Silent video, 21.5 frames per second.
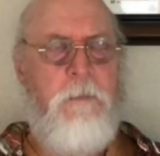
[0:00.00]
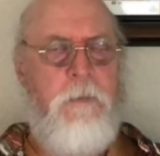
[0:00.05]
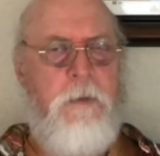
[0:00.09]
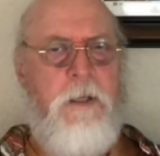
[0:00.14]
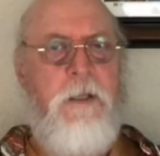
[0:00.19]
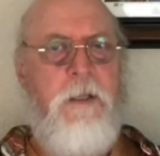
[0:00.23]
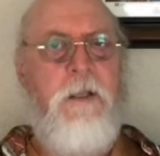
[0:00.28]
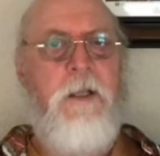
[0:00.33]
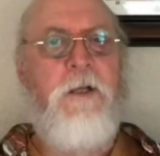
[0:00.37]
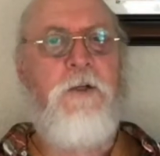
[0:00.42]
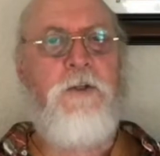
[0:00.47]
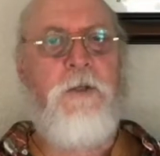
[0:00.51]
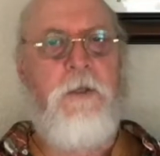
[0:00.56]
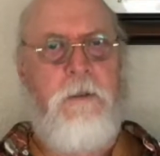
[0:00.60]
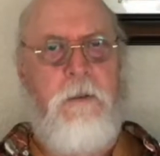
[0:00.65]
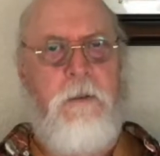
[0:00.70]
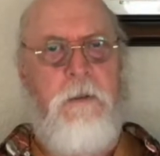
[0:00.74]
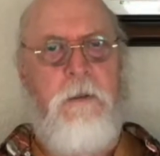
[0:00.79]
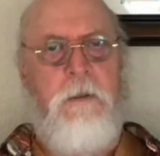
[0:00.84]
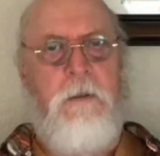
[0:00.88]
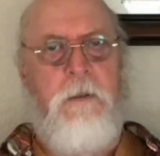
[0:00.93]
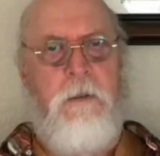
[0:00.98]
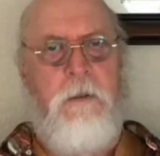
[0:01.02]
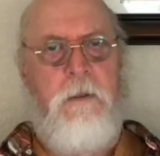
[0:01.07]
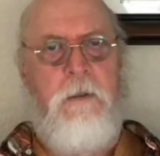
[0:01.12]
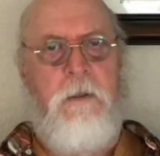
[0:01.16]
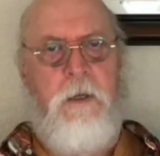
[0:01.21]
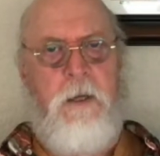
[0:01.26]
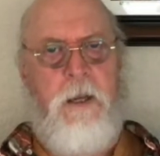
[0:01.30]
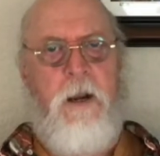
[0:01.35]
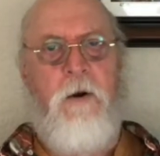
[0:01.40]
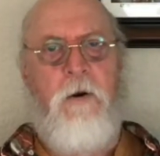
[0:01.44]
elicit
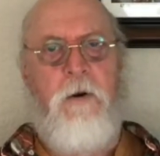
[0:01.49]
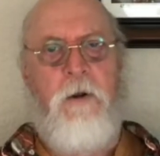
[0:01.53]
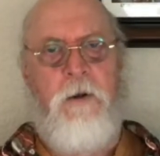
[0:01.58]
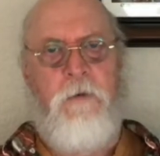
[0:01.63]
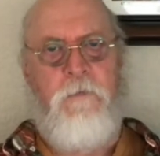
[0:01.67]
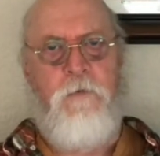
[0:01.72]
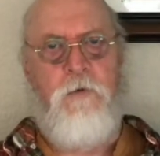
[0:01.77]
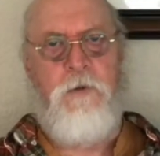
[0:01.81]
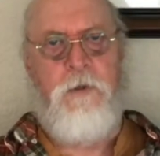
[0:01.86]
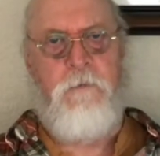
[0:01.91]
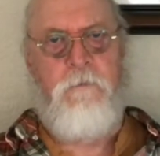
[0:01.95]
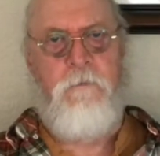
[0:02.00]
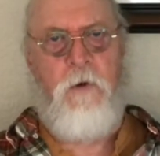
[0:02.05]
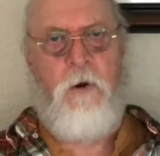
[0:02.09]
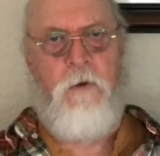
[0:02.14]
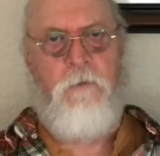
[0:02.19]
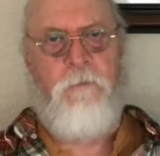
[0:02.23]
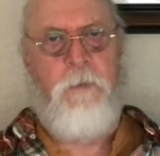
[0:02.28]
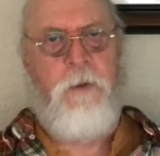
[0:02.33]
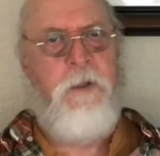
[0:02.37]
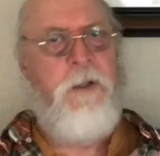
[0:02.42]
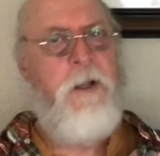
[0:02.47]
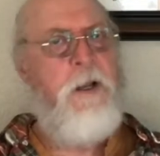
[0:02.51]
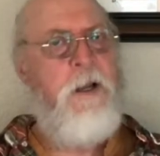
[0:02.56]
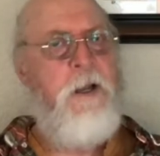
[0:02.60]
the caregiver's involvement.